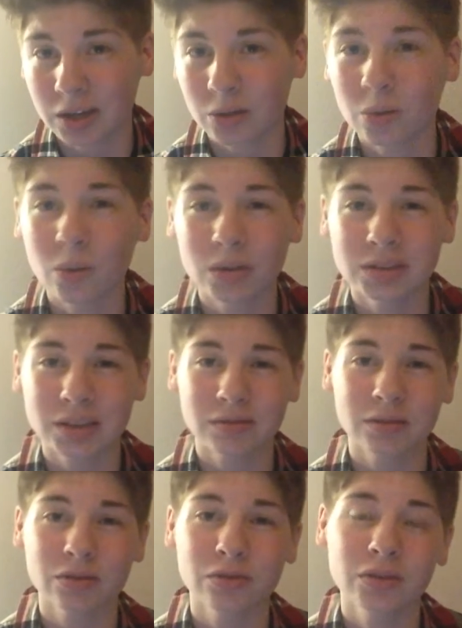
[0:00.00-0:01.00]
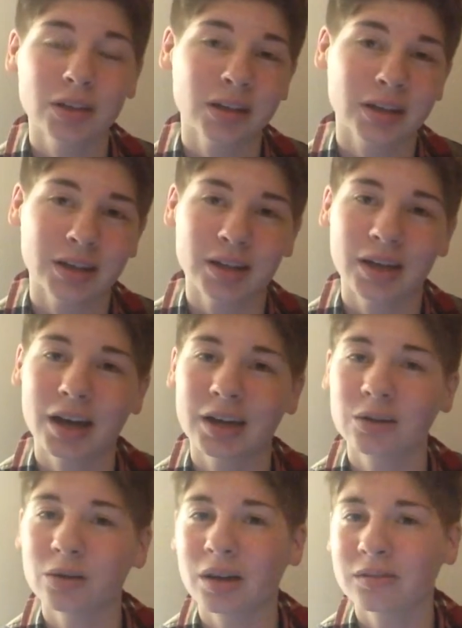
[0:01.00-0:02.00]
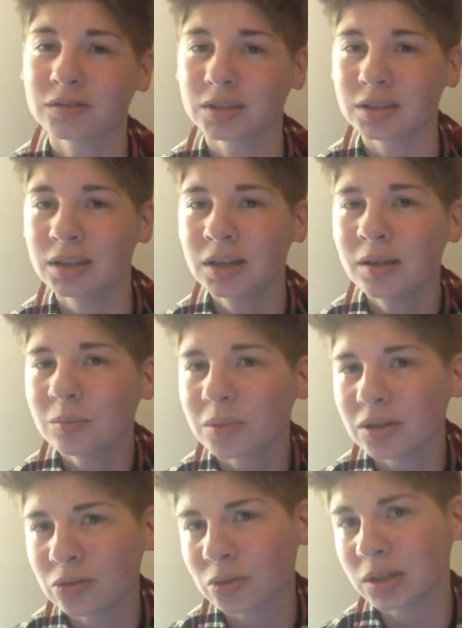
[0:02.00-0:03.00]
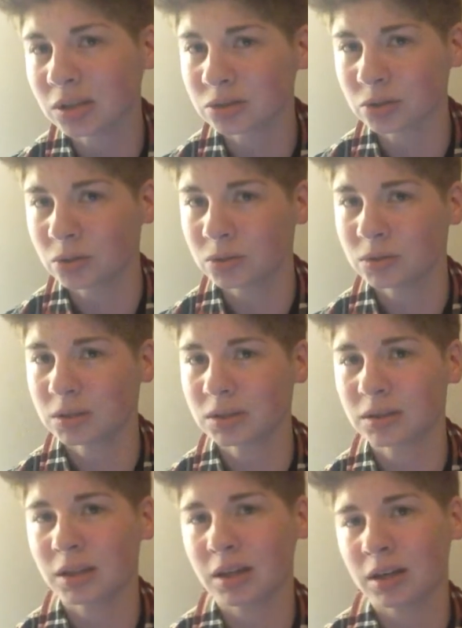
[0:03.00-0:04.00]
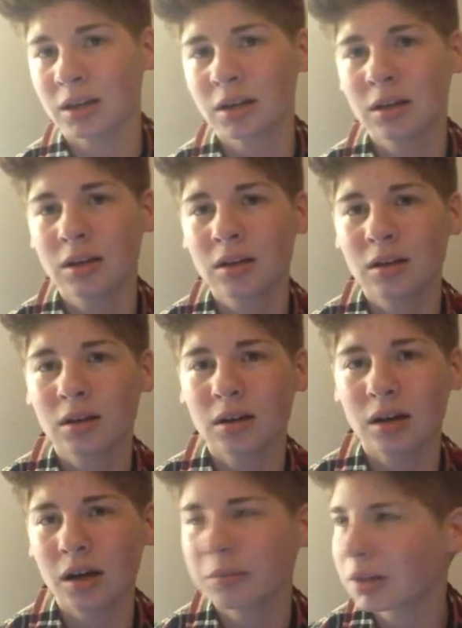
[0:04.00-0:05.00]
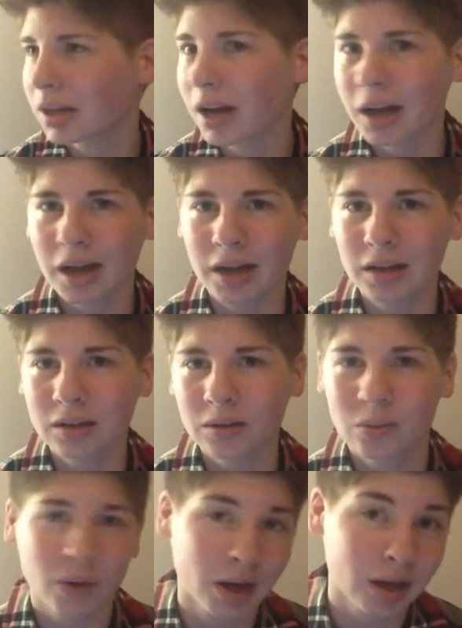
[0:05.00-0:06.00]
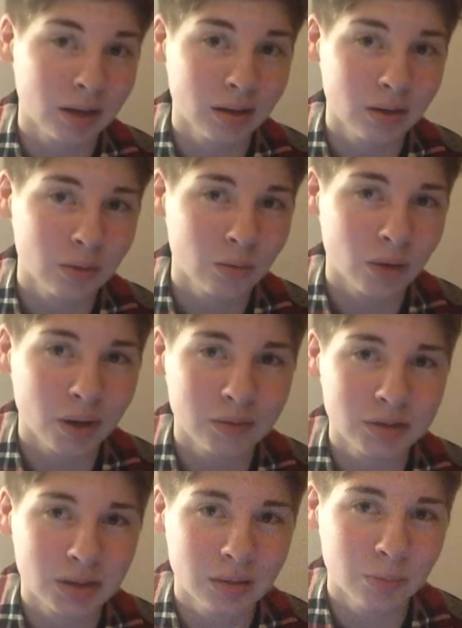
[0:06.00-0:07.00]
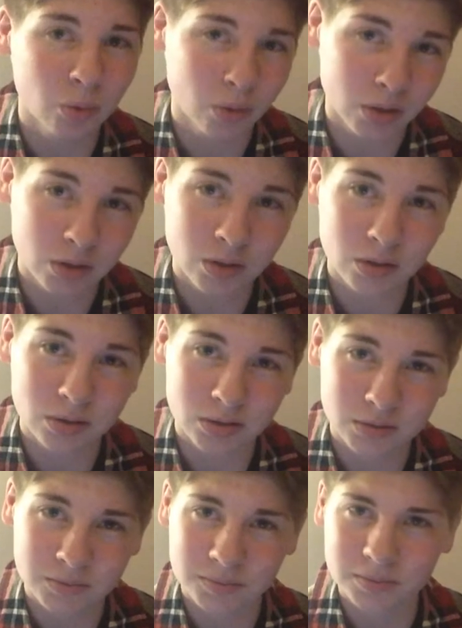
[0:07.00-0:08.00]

You don't always have to feel like a guy. You don't have to be 3 years old and think, I'm a guy. Why was I born a girl?